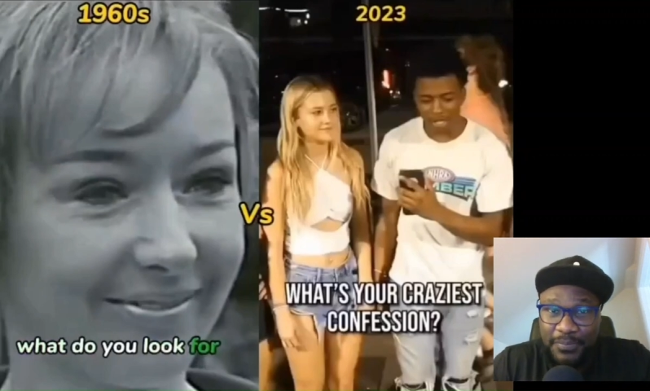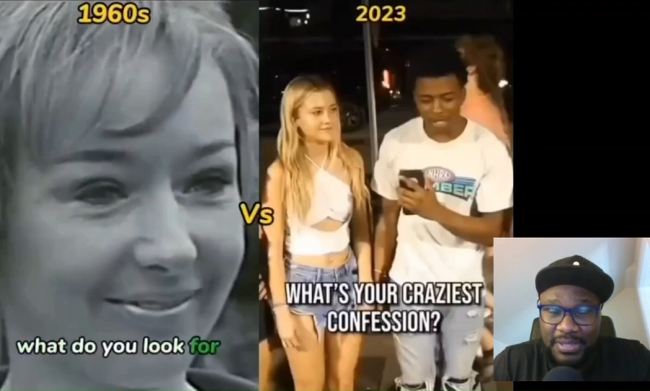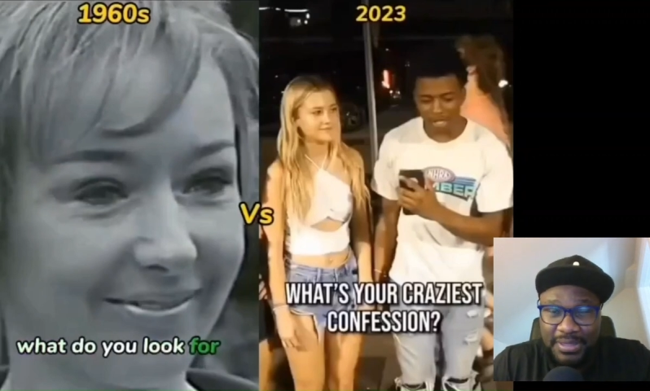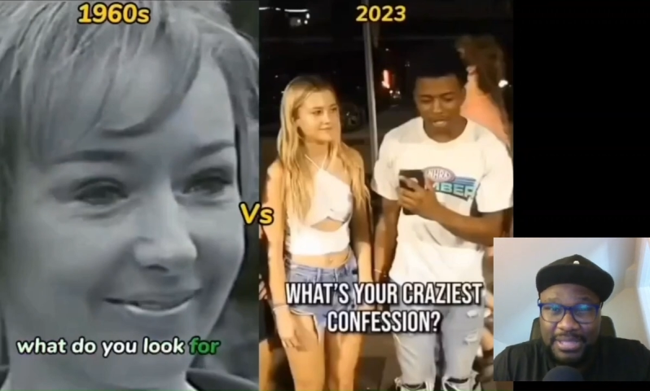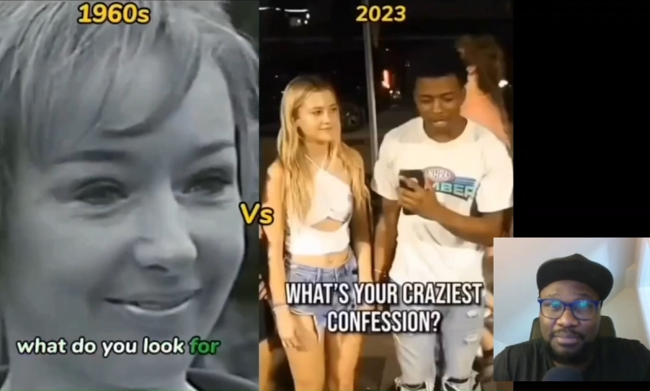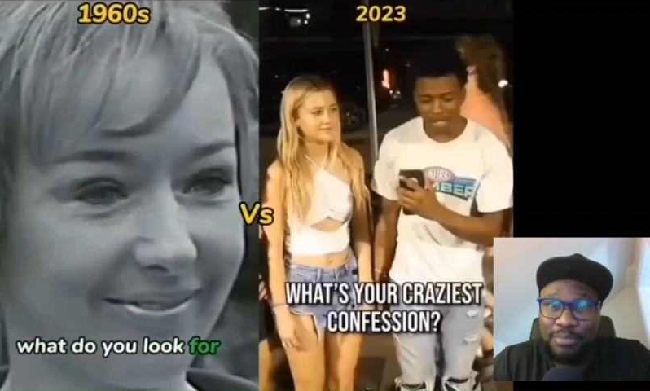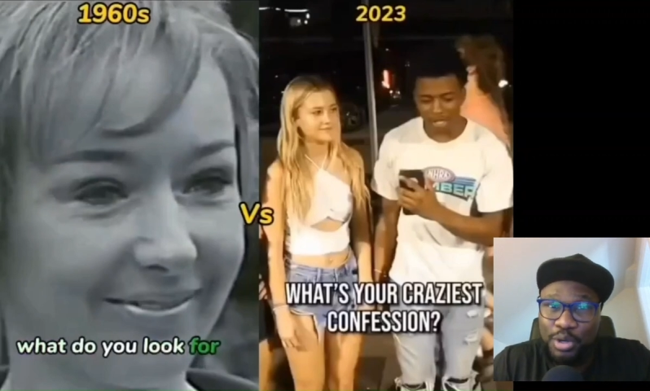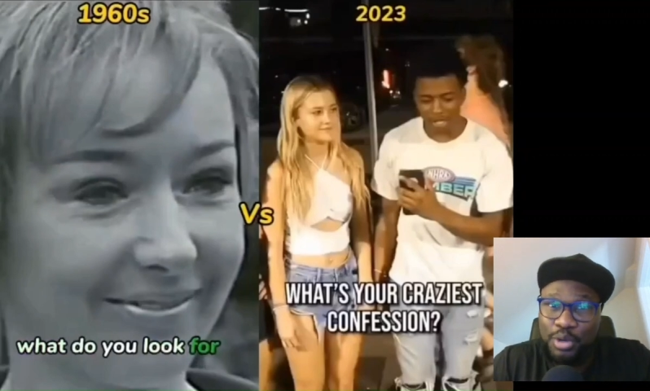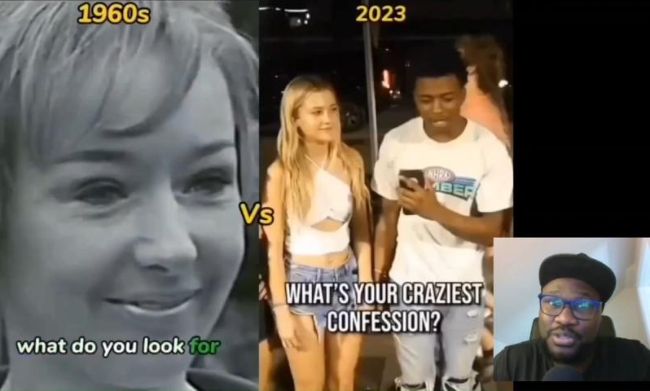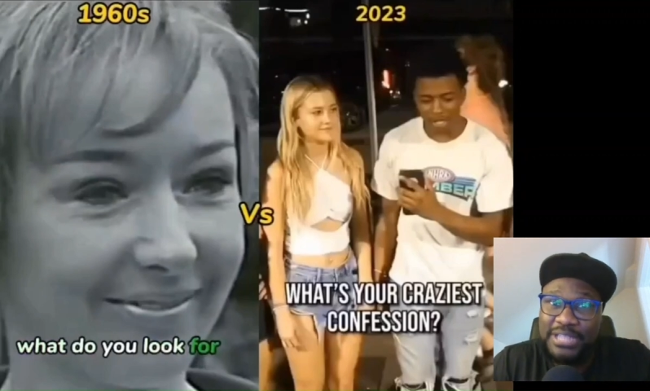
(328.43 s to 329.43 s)
Speaker 1: than the
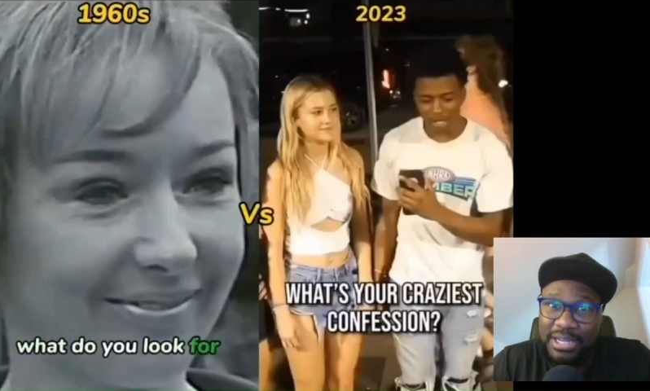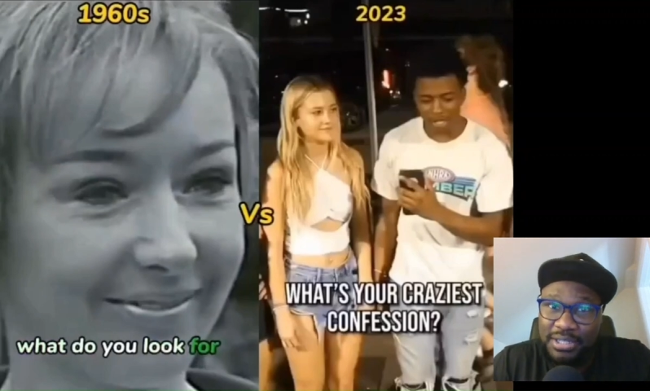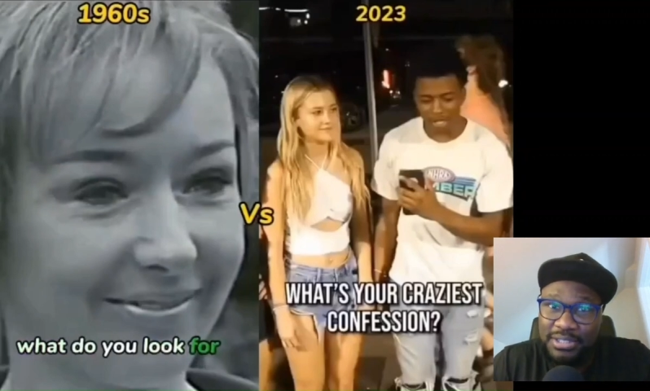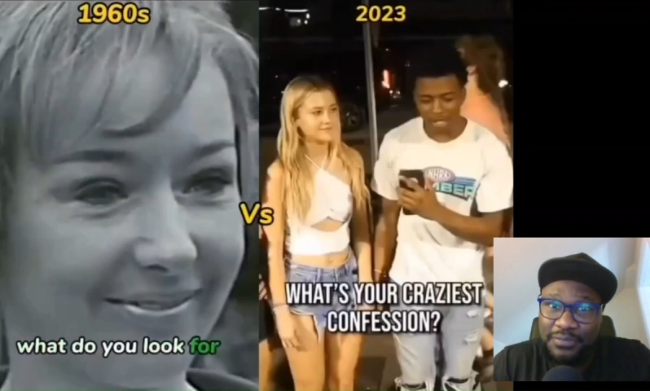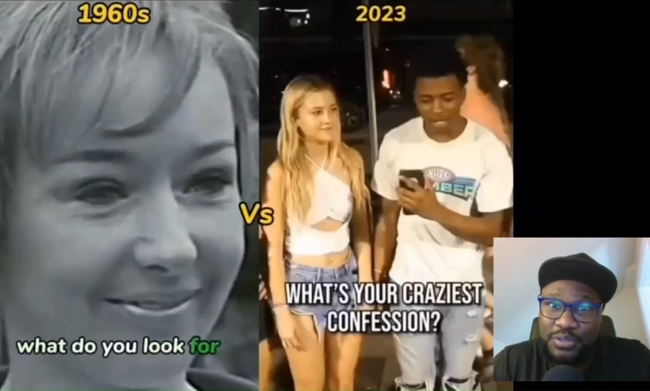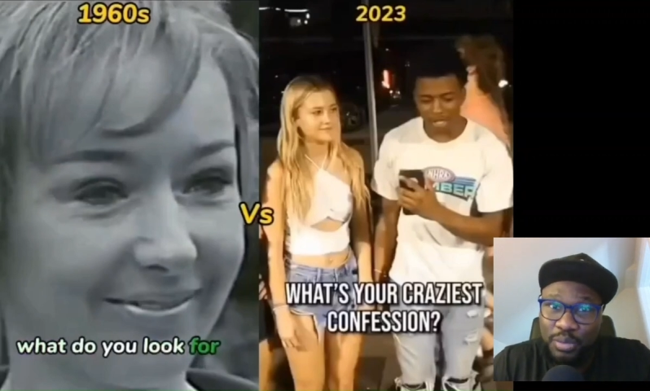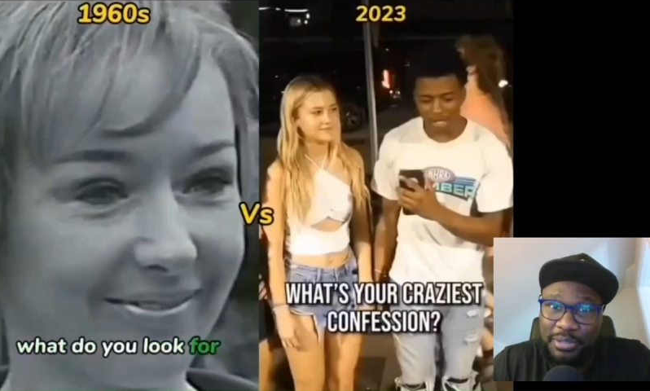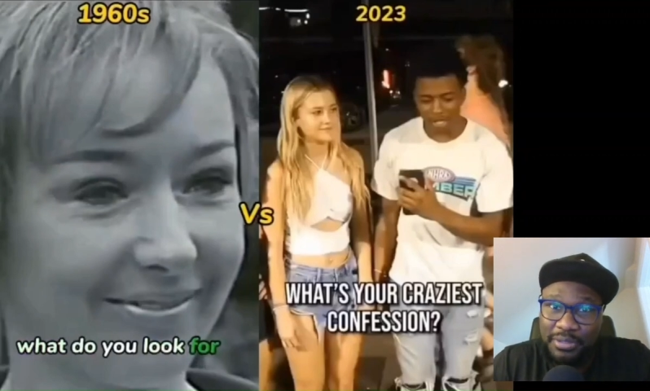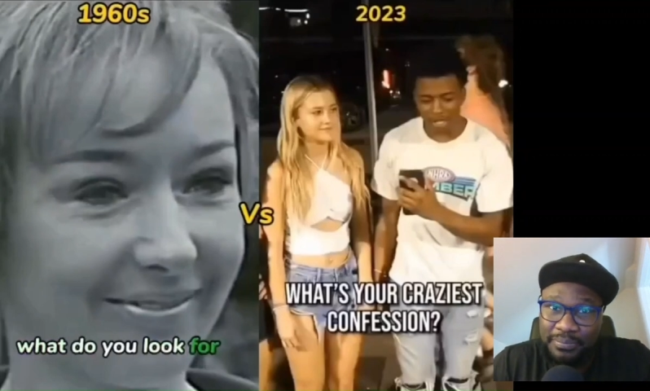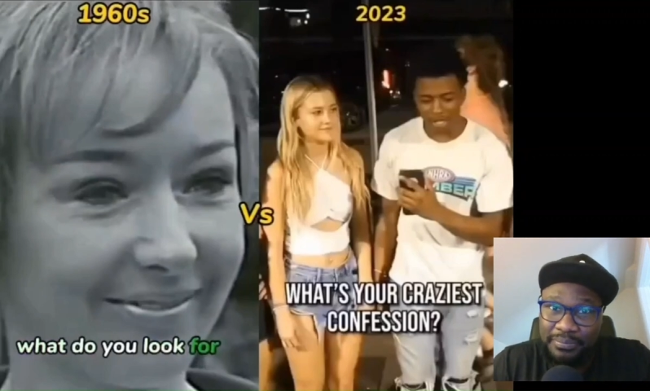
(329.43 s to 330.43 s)
moral standards of its women.